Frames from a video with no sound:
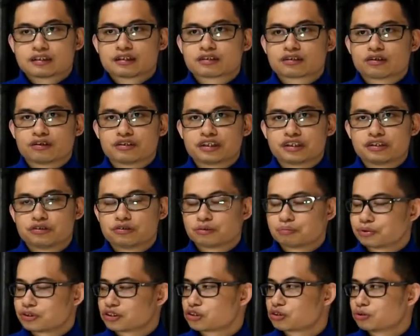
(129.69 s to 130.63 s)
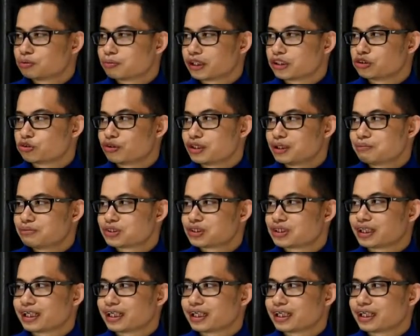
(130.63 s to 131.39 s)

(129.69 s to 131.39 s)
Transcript: continue to pursue my dreams